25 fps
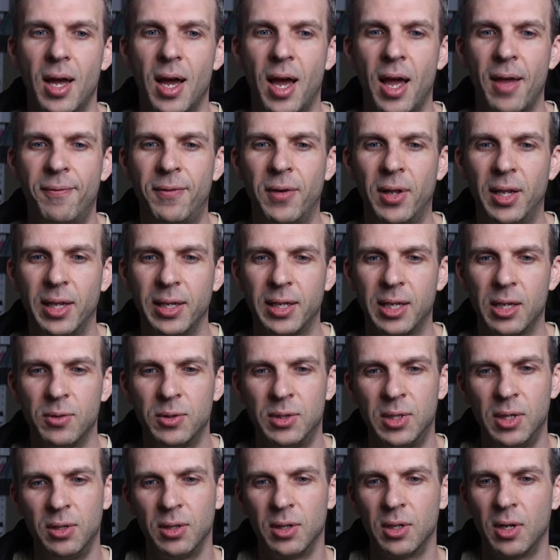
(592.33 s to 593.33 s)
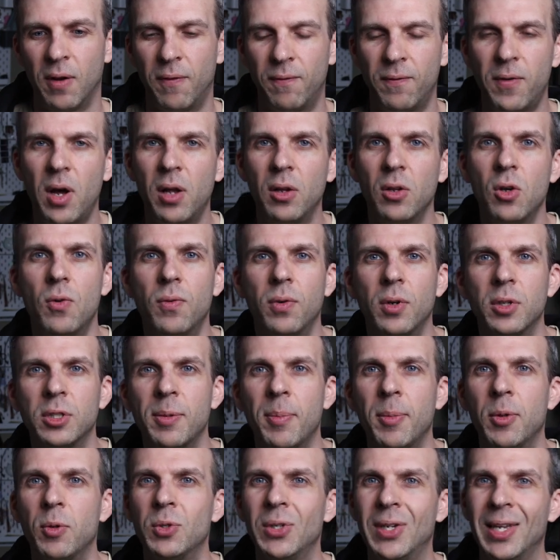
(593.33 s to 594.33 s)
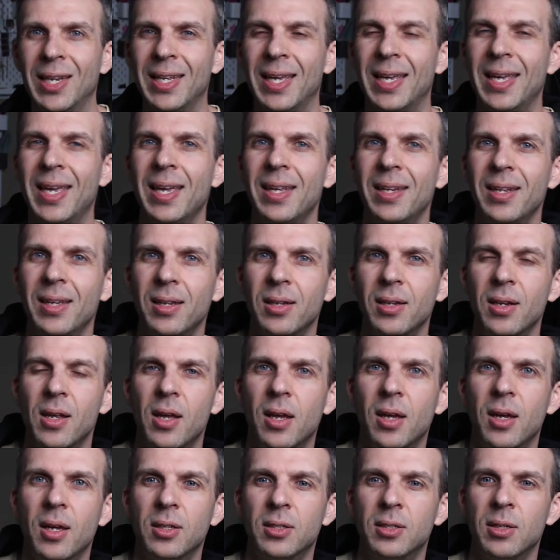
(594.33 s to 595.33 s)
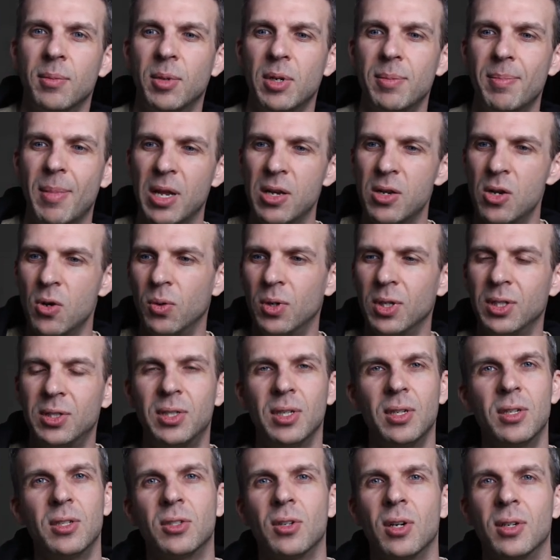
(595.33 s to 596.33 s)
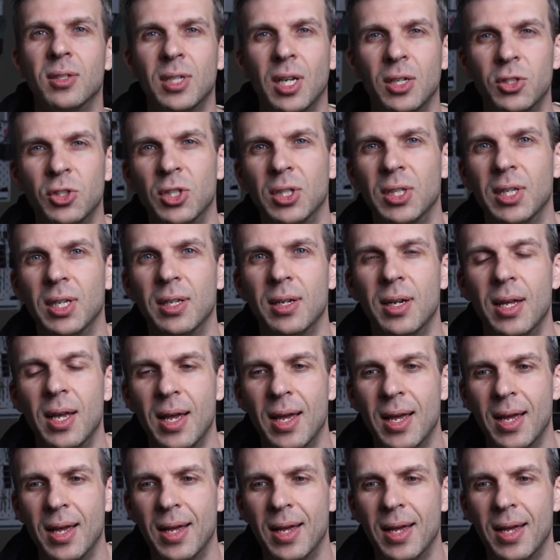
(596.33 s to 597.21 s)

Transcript: I felt like it was either going to fall over, something was going to hit it, somebody might notice it and start touching it.